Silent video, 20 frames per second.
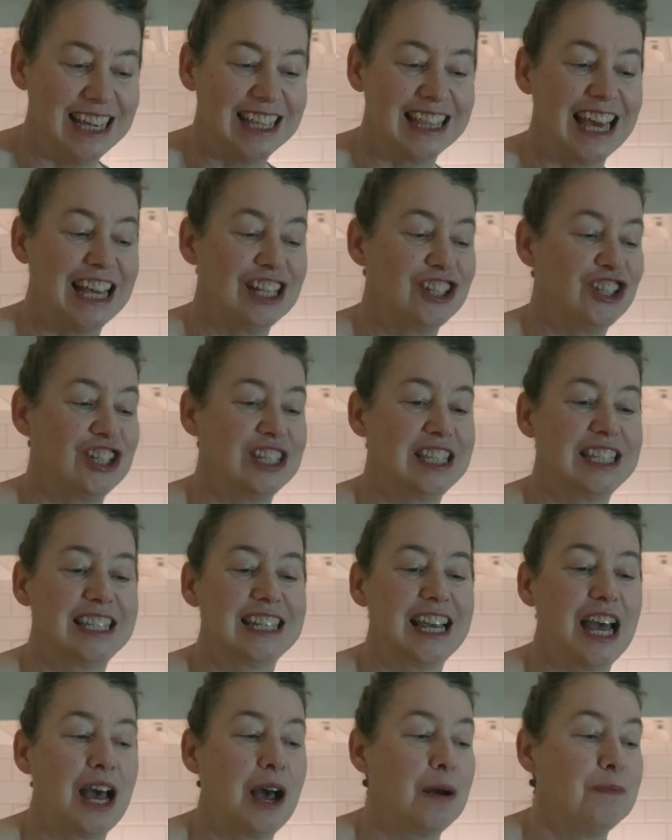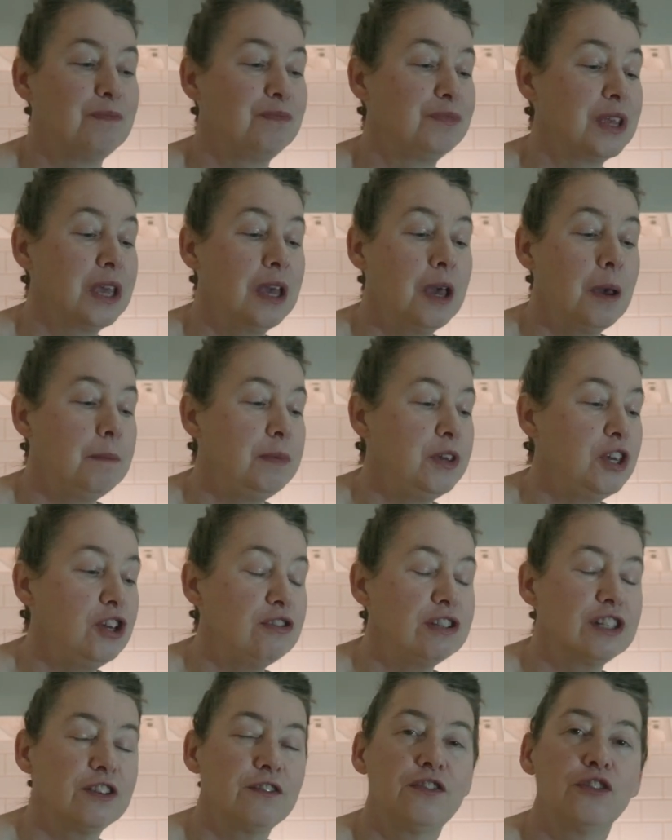They're just
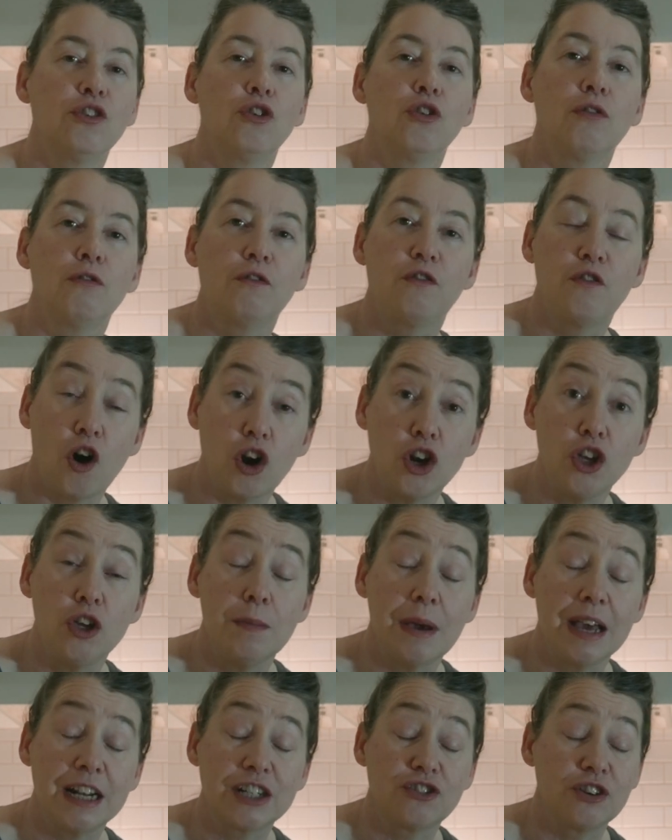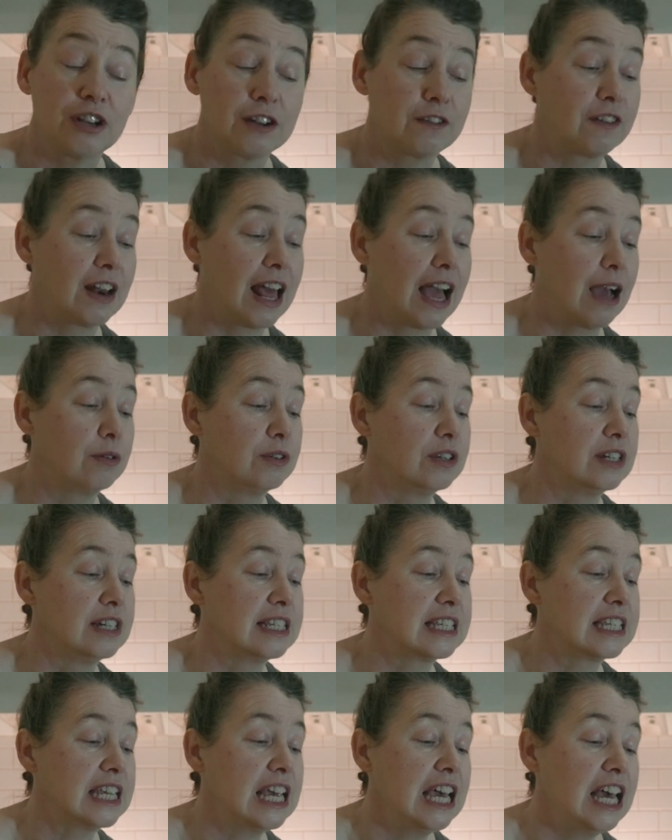beautiful volumetric
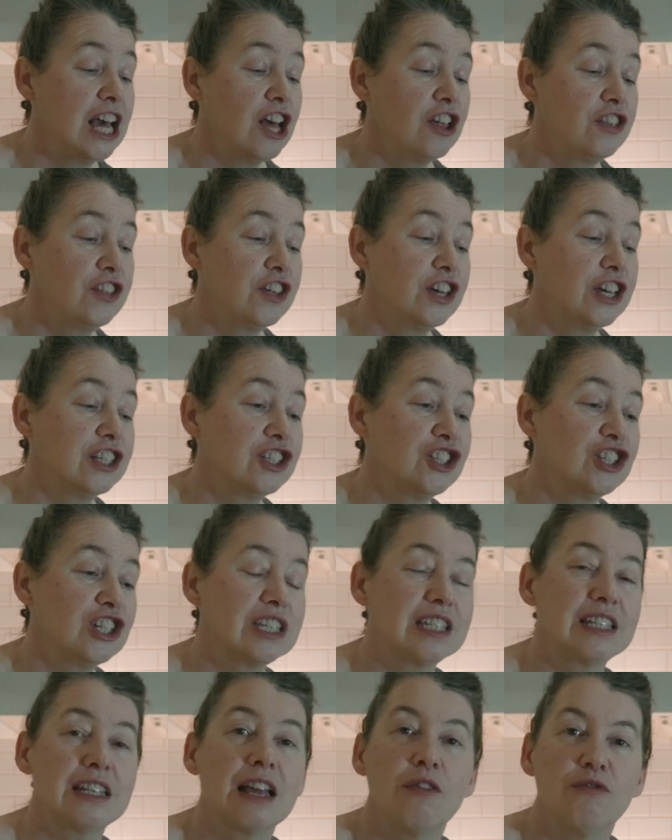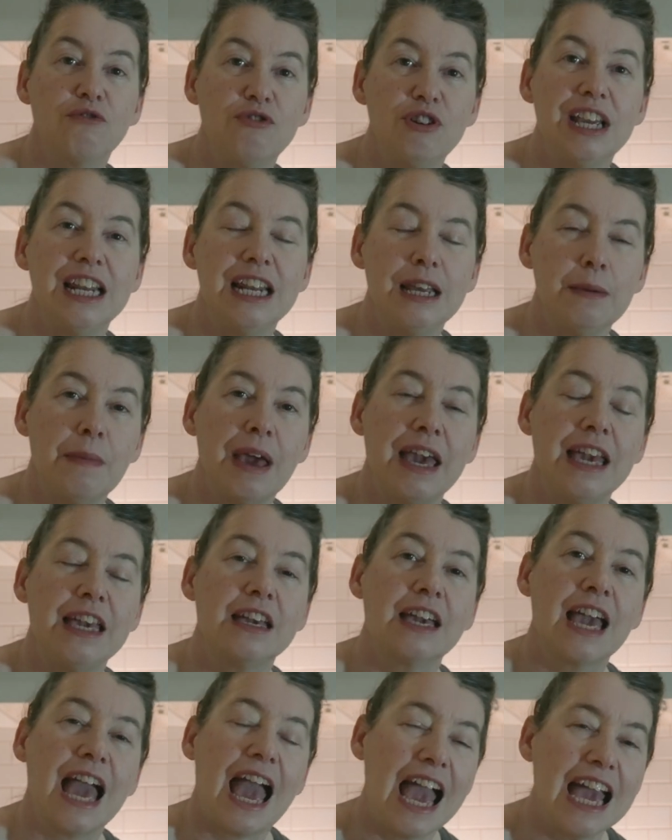flowers that just really
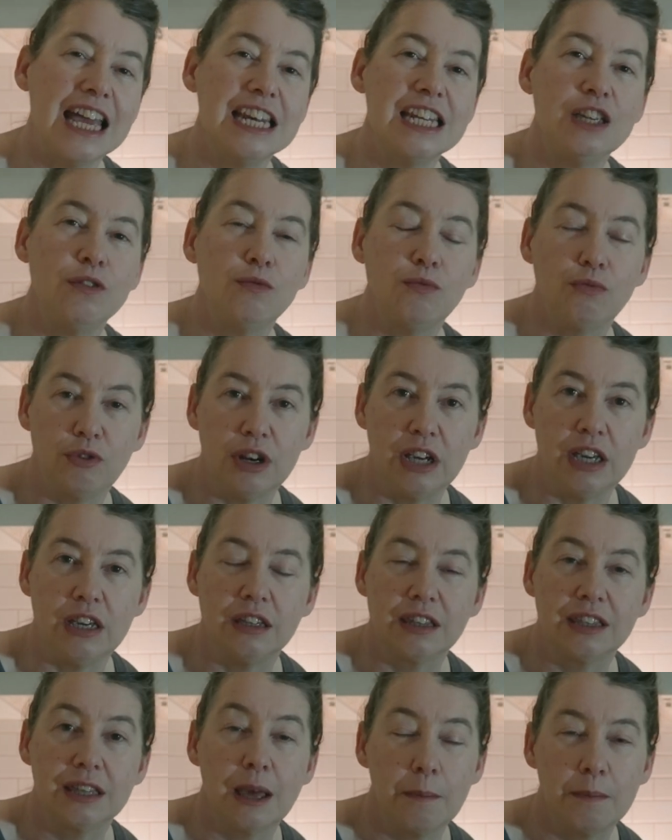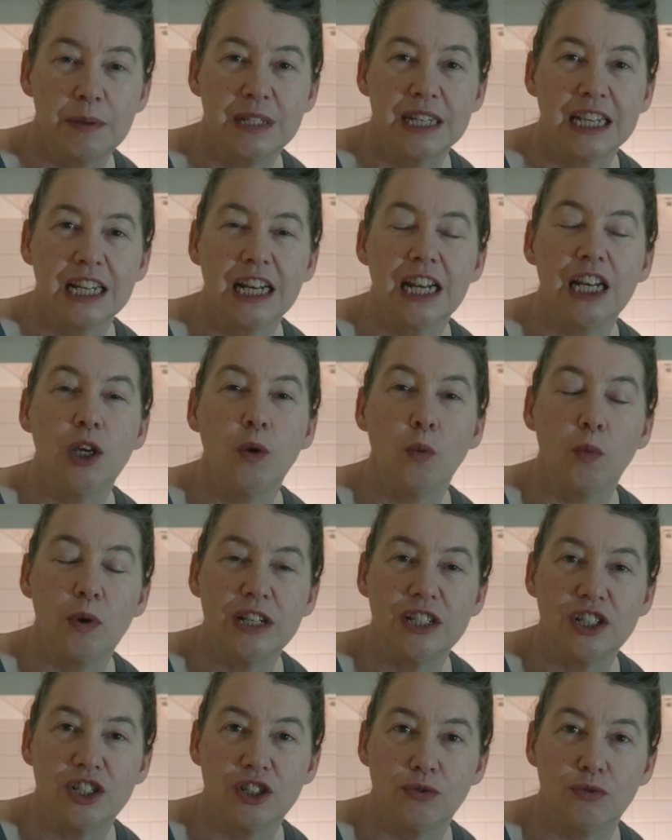make any wreath, and particularly
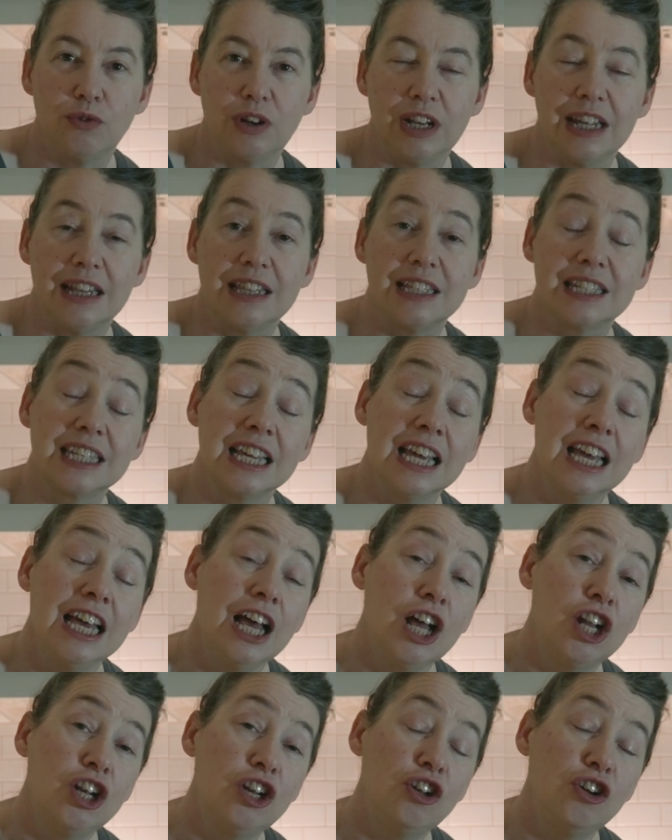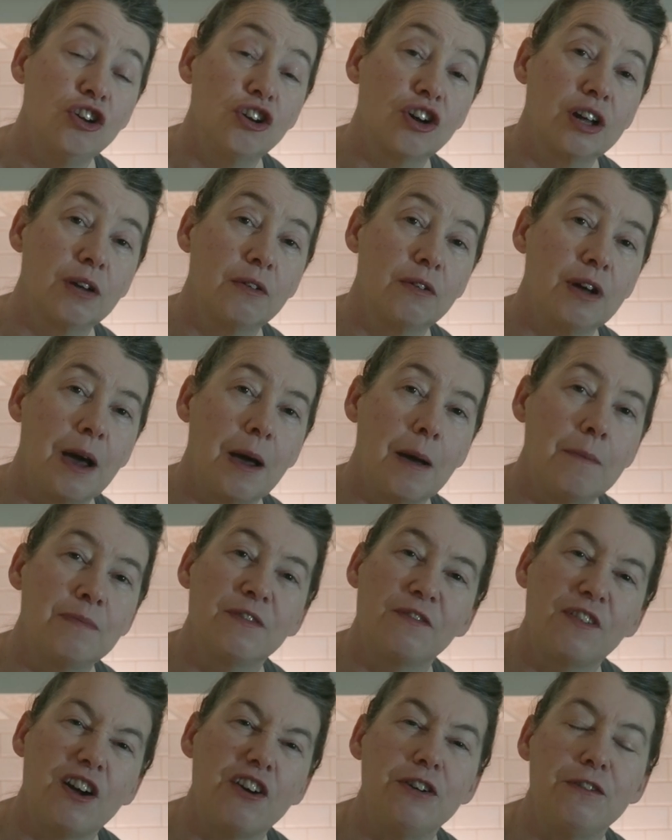winter wreaths, look
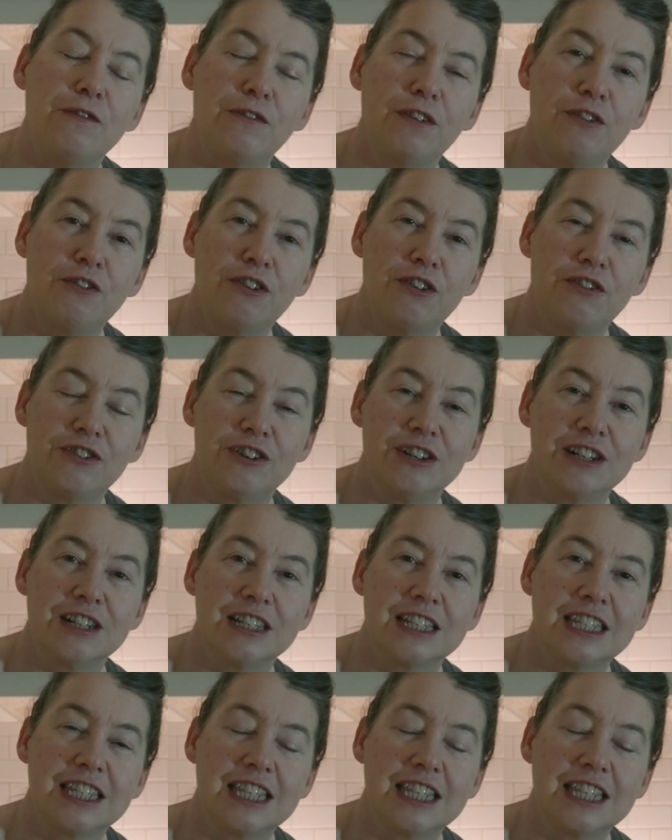very floriferous.